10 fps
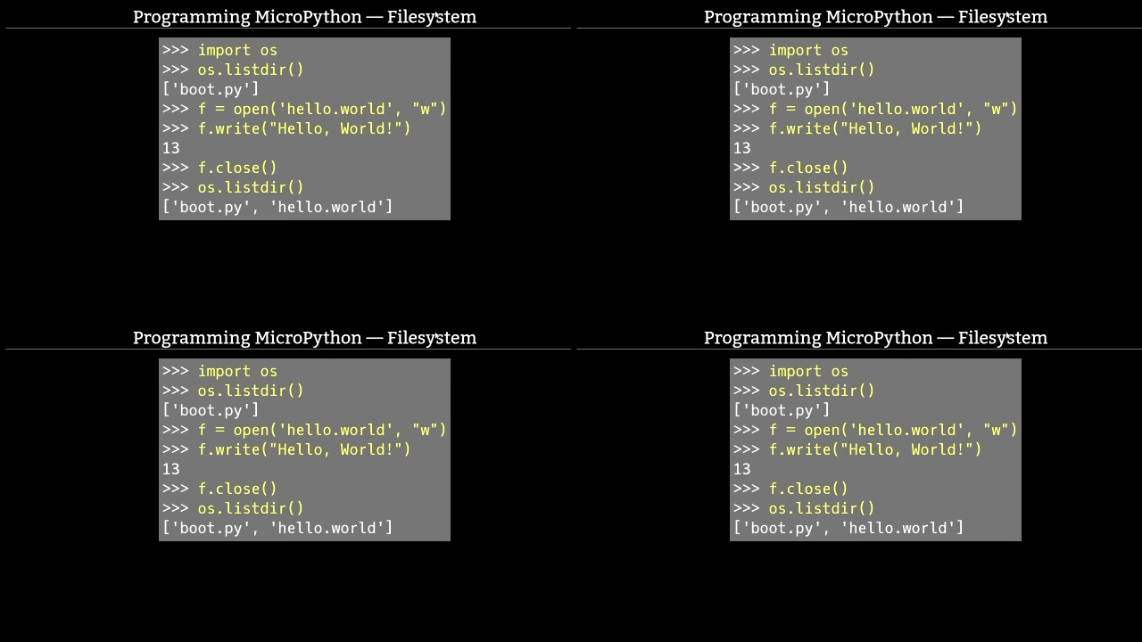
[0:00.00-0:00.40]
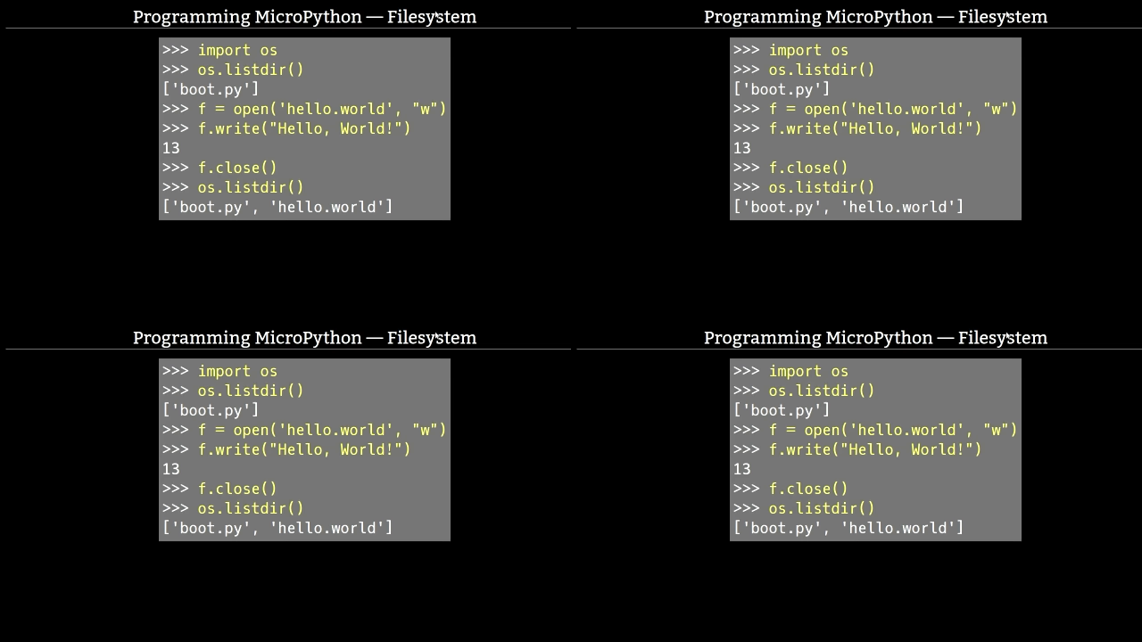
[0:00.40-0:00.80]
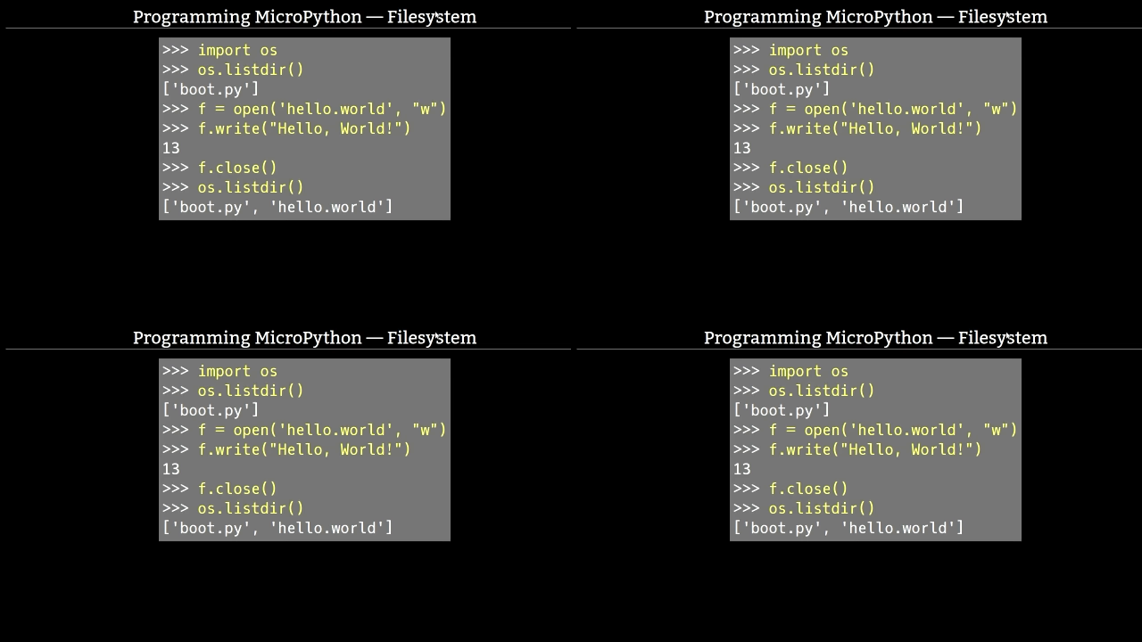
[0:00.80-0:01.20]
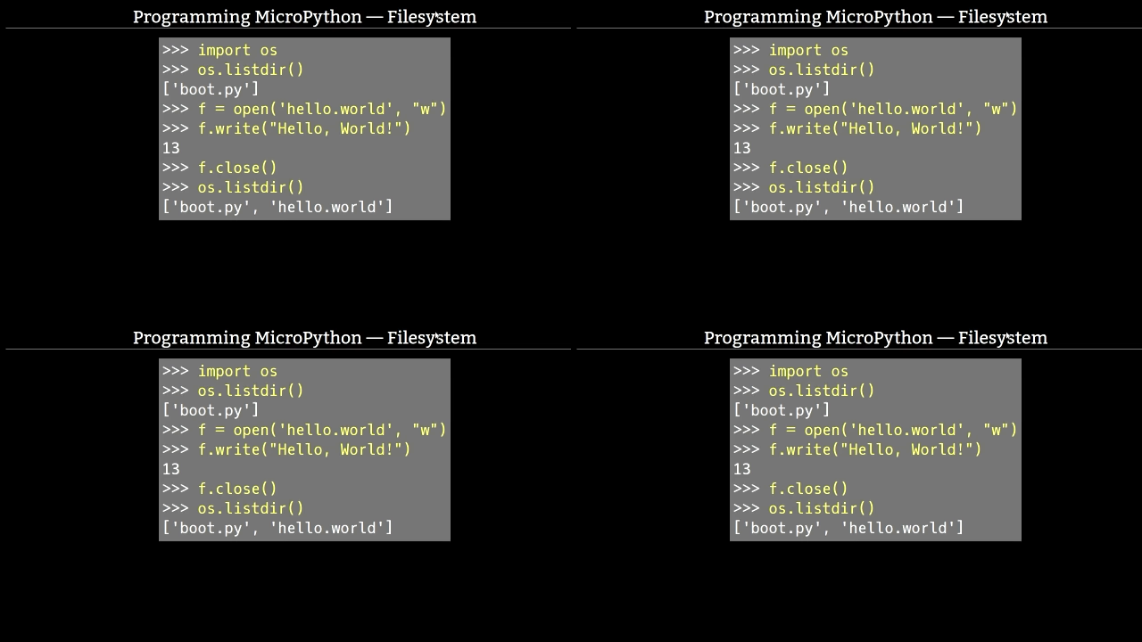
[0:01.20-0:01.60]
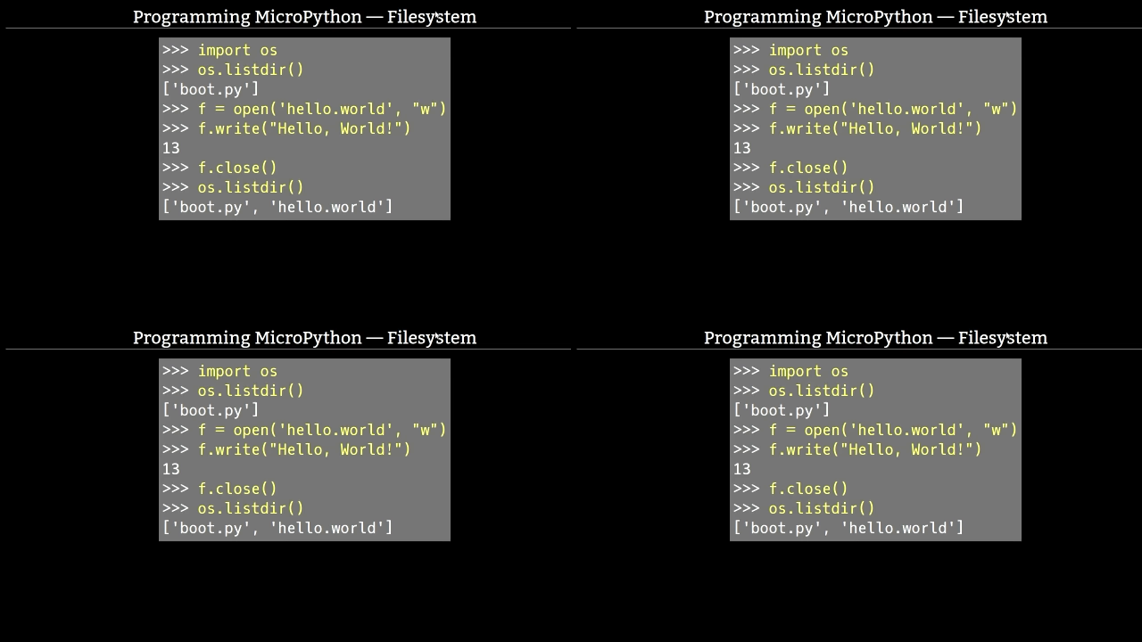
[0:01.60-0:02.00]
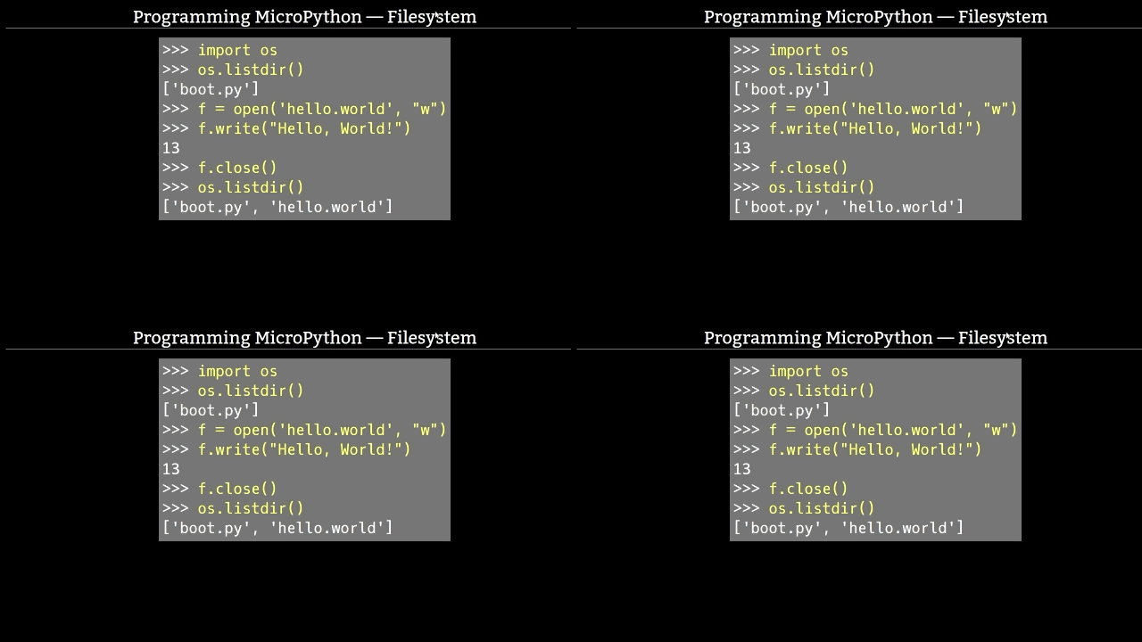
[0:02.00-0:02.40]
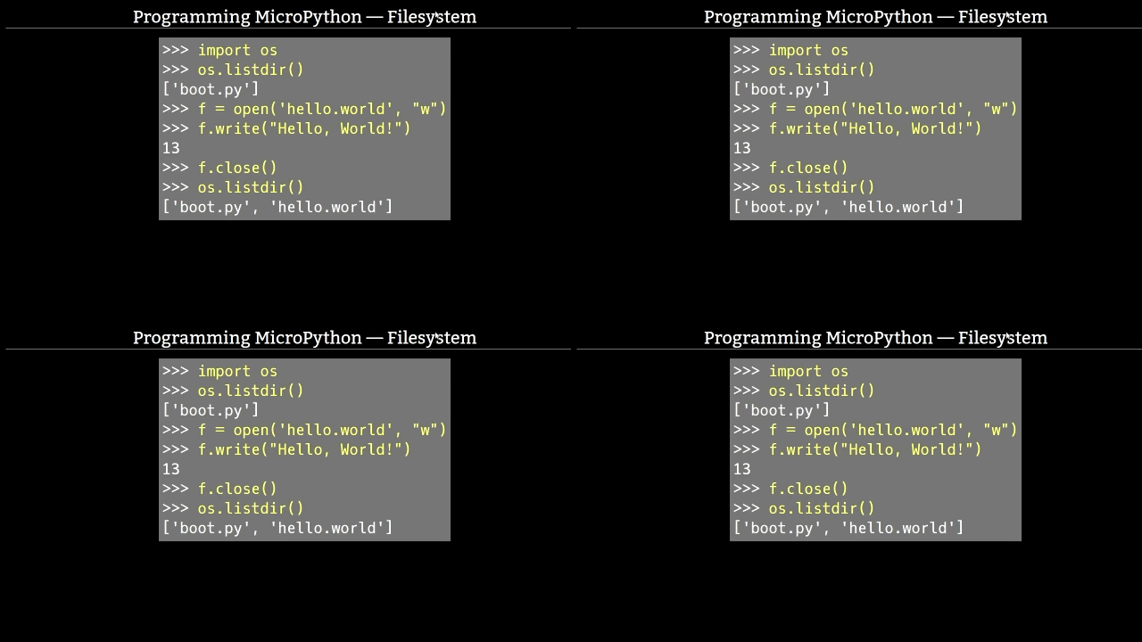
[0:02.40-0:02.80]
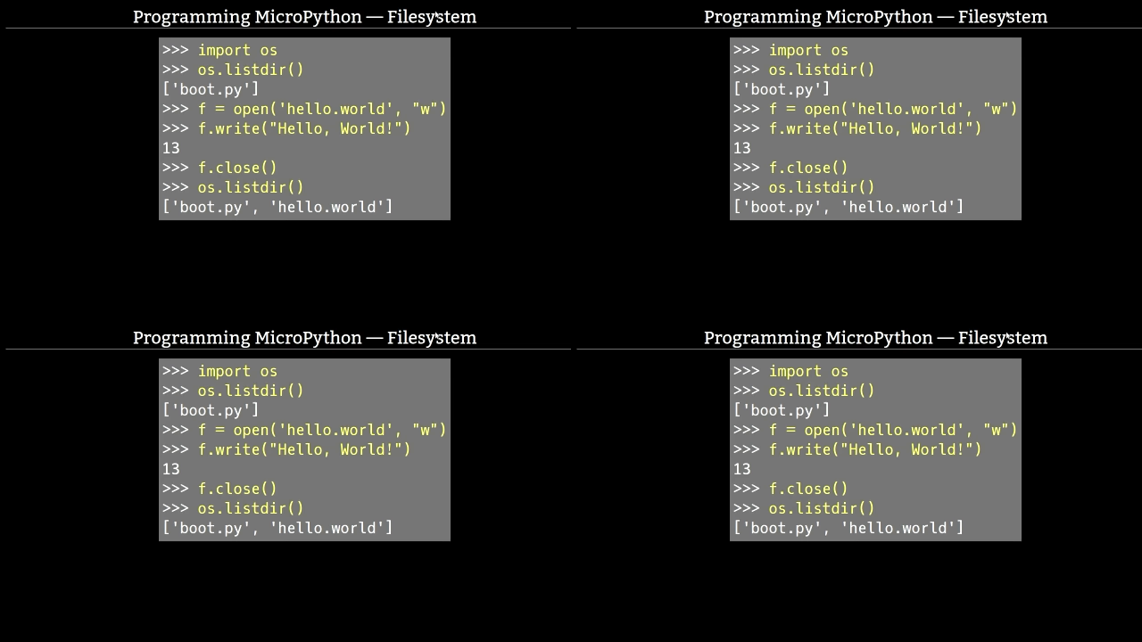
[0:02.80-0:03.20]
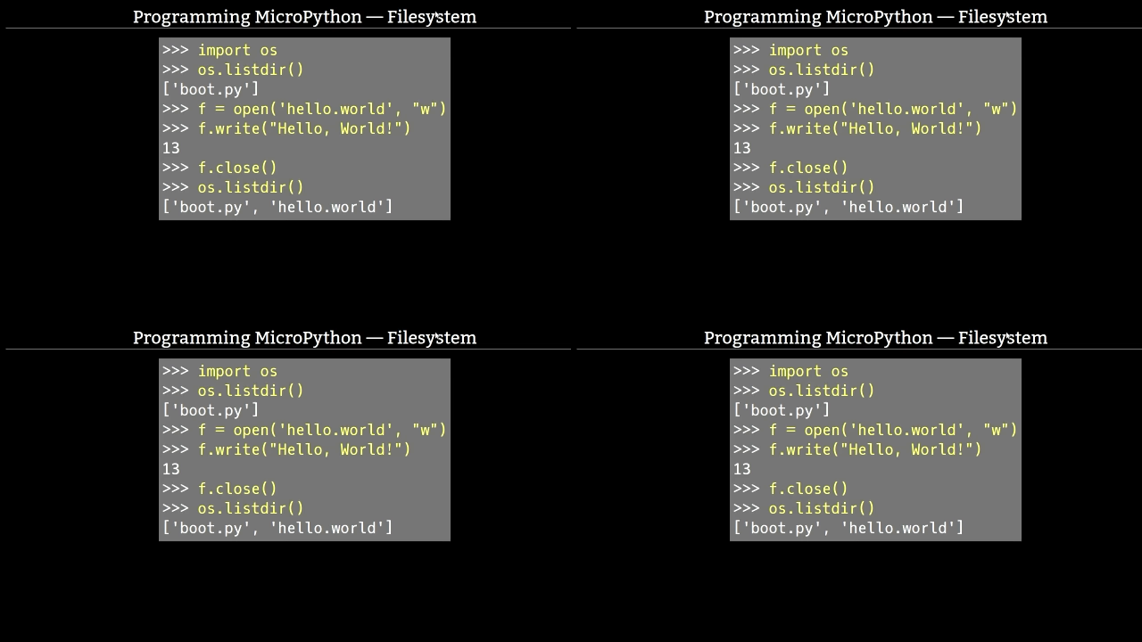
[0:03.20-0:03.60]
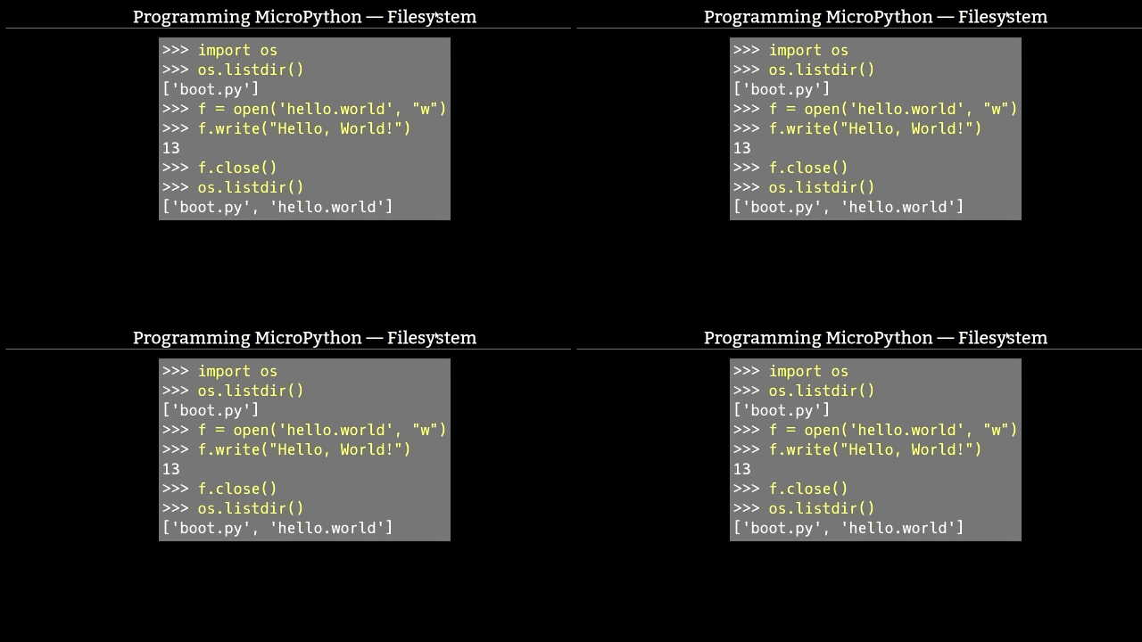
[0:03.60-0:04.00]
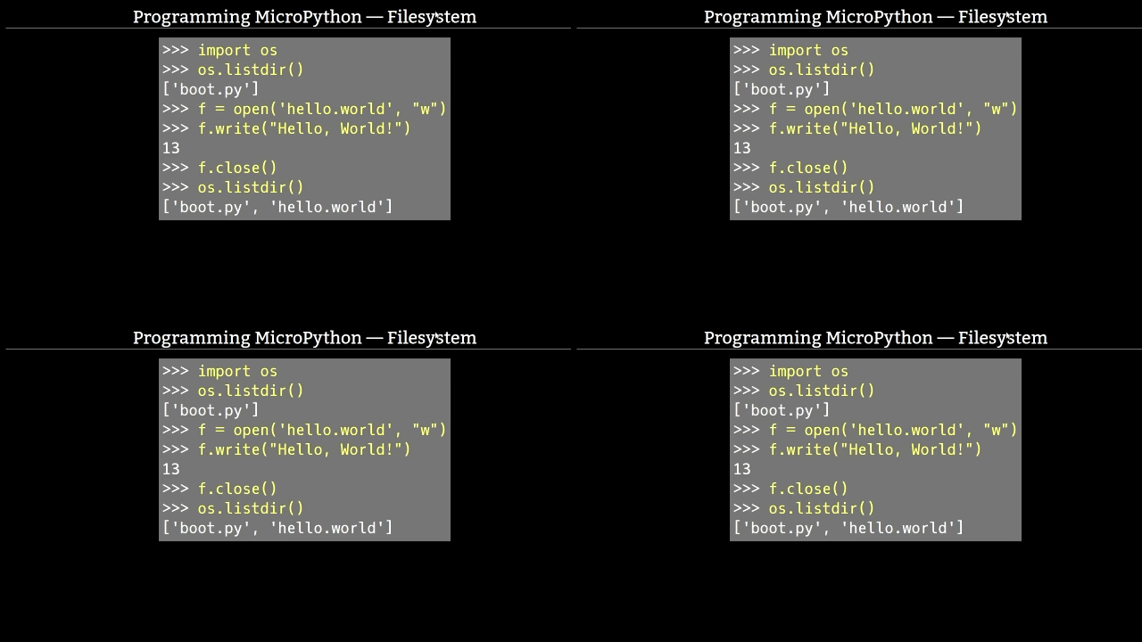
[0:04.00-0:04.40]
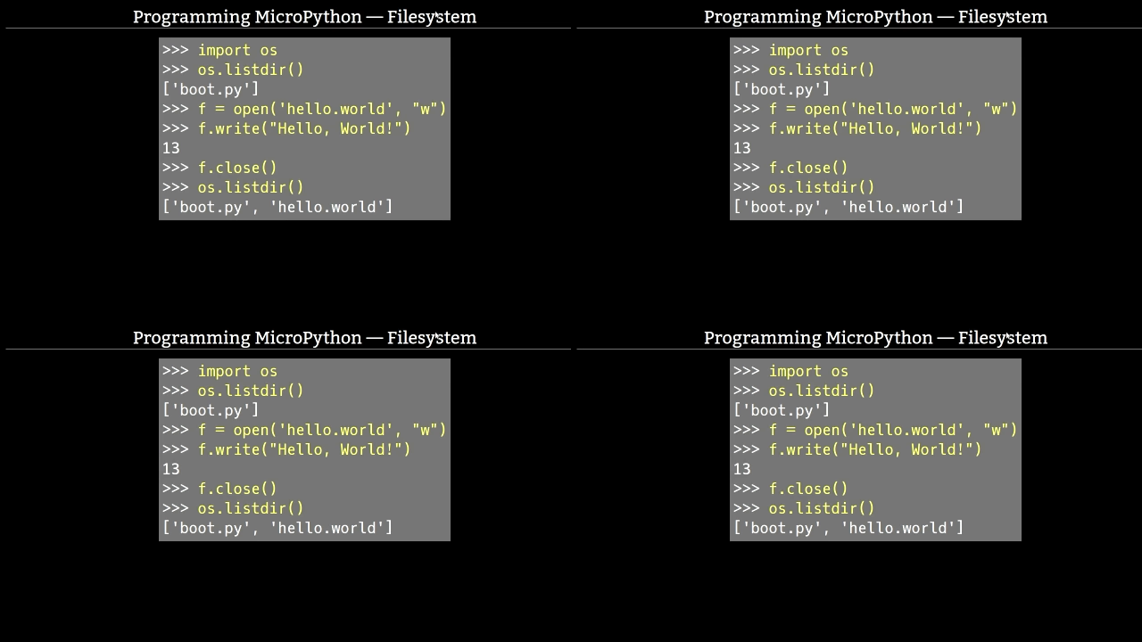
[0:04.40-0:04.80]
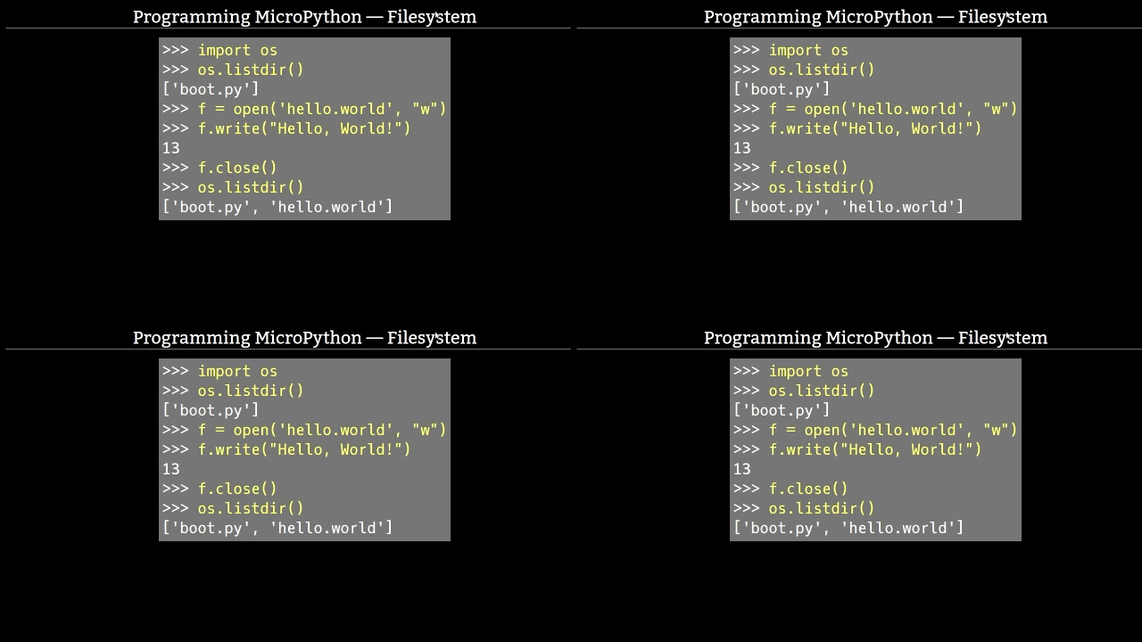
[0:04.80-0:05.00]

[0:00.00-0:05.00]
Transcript: (no speaker visible)